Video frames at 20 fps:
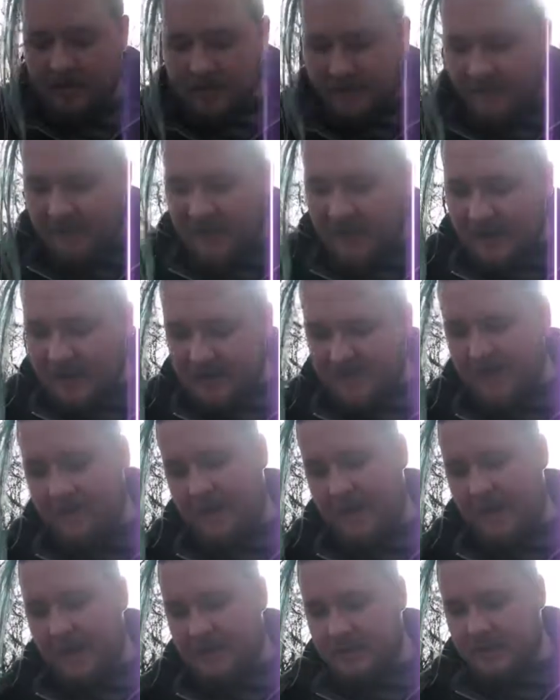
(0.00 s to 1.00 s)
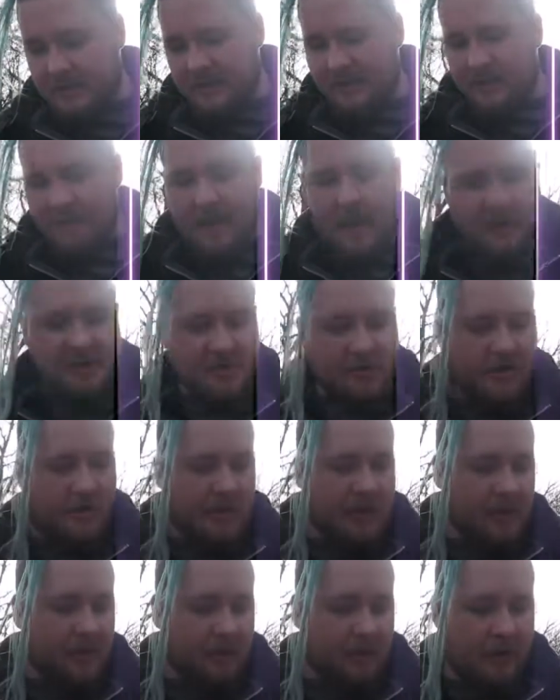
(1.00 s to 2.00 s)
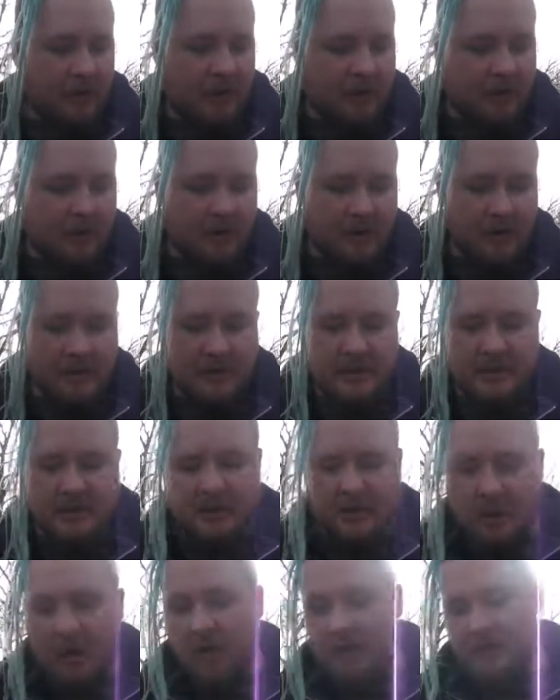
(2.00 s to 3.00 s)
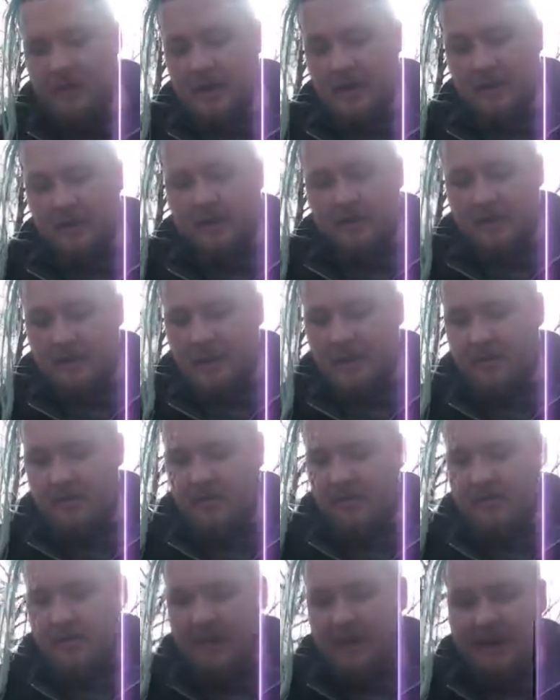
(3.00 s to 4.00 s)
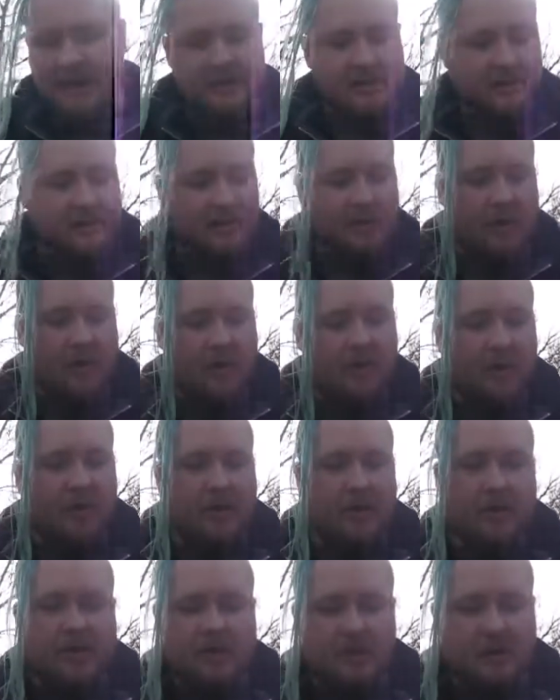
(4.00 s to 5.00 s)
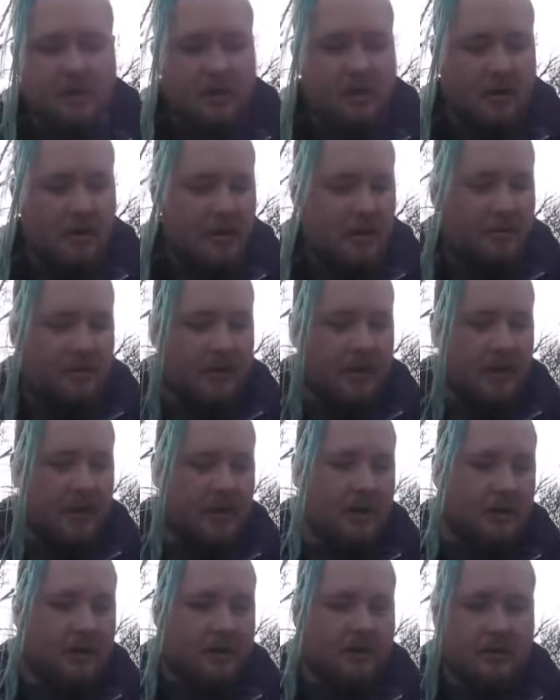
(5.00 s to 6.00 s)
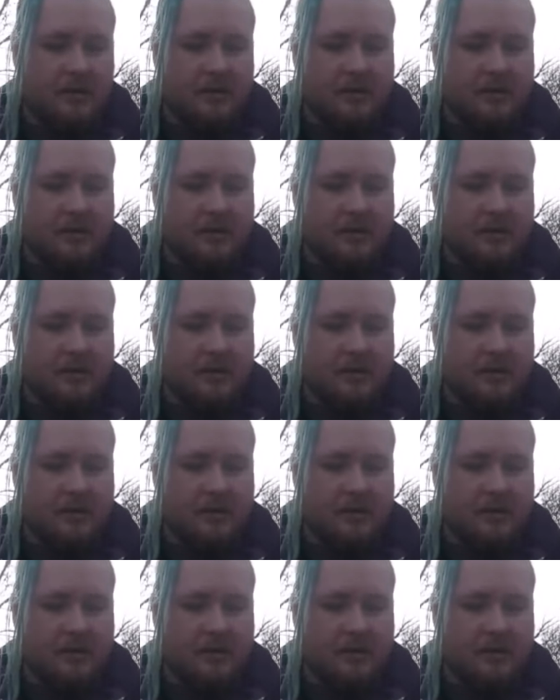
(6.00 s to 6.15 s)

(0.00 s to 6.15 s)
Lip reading: Fantasy Master or Master Cutlery, the Skull Knife. And I don't know if you guys have ever heard of this, but